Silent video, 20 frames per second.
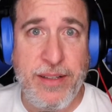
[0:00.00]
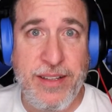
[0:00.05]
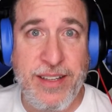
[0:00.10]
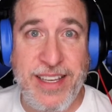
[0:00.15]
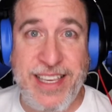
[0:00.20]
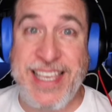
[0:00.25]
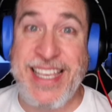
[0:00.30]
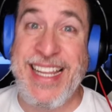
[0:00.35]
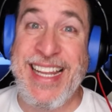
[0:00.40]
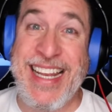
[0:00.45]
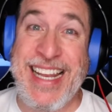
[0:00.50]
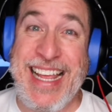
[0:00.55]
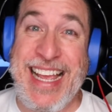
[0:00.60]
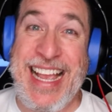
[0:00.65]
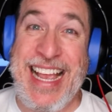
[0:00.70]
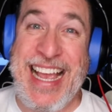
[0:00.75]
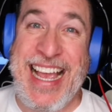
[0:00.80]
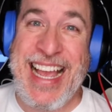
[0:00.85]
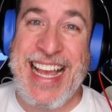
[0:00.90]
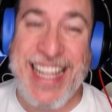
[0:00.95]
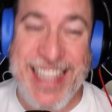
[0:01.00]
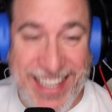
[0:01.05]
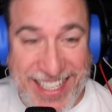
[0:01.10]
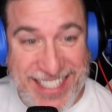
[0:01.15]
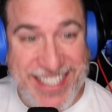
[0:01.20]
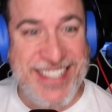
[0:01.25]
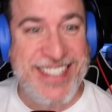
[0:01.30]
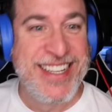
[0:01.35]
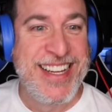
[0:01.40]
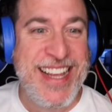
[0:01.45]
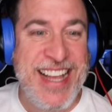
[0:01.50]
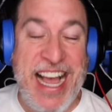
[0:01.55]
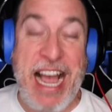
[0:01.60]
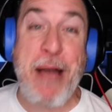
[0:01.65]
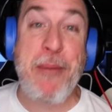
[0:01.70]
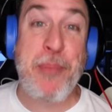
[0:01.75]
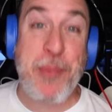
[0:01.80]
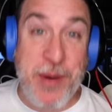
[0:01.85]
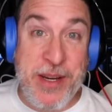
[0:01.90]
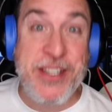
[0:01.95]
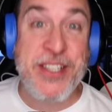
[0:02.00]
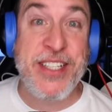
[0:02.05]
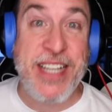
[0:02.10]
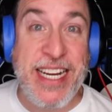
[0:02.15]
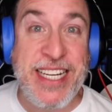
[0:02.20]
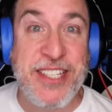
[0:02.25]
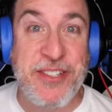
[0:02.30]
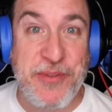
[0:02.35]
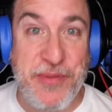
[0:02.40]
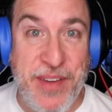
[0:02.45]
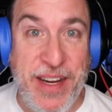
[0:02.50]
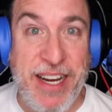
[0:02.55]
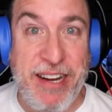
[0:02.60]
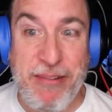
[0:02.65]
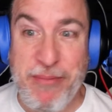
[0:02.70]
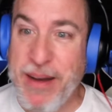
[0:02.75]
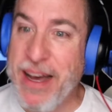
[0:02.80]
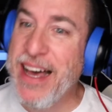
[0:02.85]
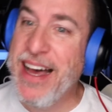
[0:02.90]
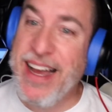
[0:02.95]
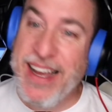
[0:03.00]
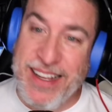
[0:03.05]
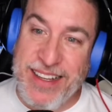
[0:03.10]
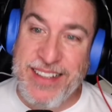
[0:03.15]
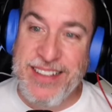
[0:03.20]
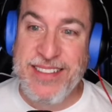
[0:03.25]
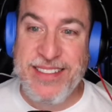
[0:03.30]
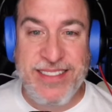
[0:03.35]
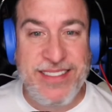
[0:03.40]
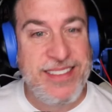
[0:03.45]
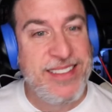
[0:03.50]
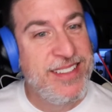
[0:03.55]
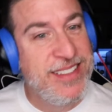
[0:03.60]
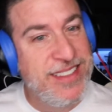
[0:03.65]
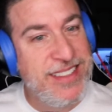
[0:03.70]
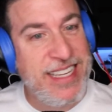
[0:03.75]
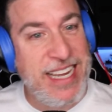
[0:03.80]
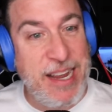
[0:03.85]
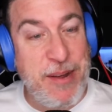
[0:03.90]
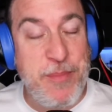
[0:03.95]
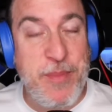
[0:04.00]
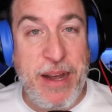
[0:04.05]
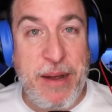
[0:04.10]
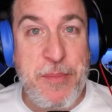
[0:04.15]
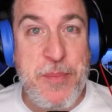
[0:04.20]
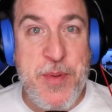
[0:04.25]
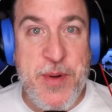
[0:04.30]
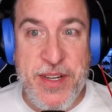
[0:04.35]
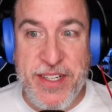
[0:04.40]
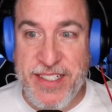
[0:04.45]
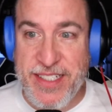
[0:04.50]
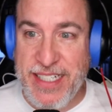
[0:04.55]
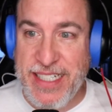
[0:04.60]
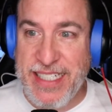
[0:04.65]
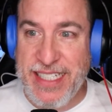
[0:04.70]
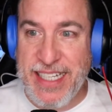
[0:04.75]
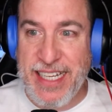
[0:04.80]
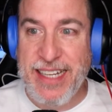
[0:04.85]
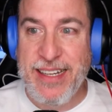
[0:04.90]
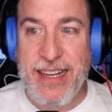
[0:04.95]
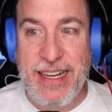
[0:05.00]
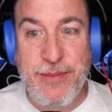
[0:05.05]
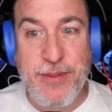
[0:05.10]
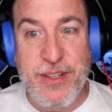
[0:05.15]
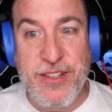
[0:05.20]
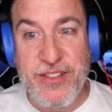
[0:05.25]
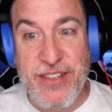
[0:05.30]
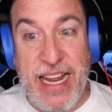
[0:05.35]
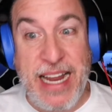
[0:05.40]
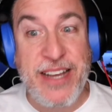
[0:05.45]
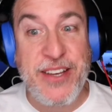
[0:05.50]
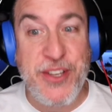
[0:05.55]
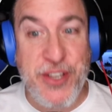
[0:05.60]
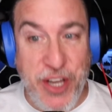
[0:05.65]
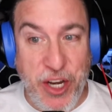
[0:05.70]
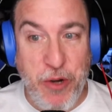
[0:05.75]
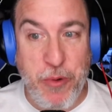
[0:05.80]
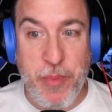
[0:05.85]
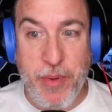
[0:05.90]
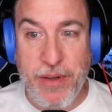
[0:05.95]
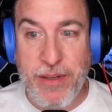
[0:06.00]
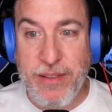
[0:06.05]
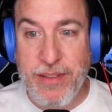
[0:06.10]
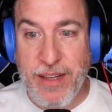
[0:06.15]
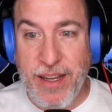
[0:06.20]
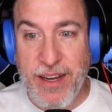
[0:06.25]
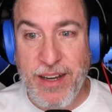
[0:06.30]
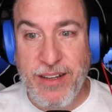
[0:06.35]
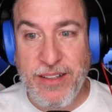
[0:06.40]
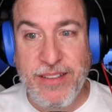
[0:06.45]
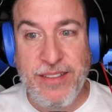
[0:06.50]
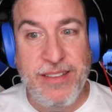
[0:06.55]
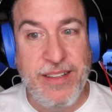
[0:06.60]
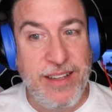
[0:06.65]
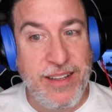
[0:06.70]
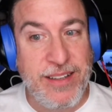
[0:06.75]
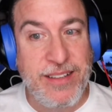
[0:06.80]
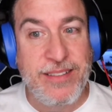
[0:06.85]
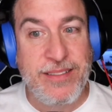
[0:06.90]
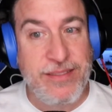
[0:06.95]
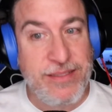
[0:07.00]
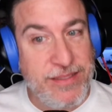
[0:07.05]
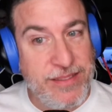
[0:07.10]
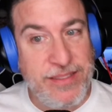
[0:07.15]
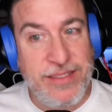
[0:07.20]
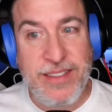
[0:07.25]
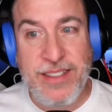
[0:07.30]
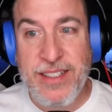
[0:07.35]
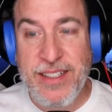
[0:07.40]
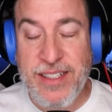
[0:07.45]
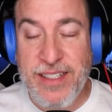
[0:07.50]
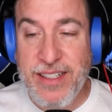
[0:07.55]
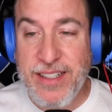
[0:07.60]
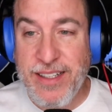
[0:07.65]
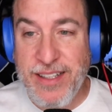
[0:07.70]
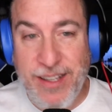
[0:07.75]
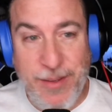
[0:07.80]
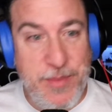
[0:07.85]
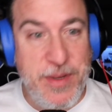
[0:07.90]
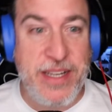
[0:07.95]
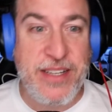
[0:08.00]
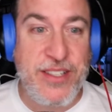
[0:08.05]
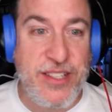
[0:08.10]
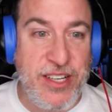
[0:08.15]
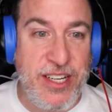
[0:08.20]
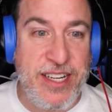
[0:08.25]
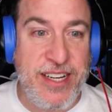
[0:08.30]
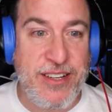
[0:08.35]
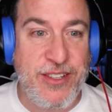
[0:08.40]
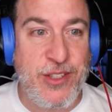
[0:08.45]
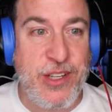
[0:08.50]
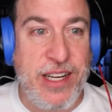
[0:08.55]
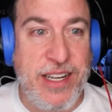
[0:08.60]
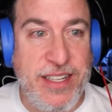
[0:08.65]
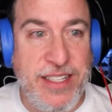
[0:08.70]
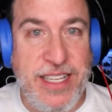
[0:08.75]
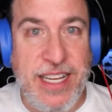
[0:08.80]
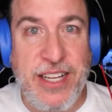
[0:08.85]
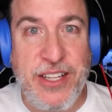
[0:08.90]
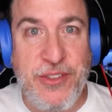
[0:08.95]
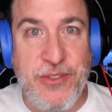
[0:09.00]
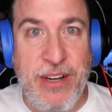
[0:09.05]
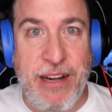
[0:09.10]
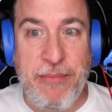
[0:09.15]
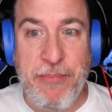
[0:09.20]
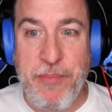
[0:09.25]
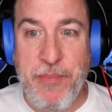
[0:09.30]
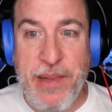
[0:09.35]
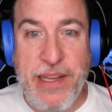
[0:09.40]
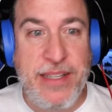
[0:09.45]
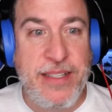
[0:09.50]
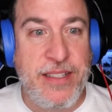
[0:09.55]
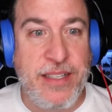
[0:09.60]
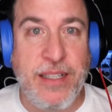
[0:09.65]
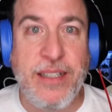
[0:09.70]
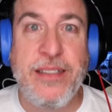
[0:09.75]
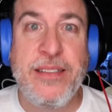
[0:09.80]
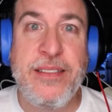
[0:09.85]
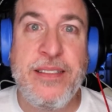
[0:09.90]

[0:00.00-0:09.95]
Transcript: I appreciate you, fam. I appreciate that. I'm just not stupid. I'm not sitting here trying to tell you I'm Mensa.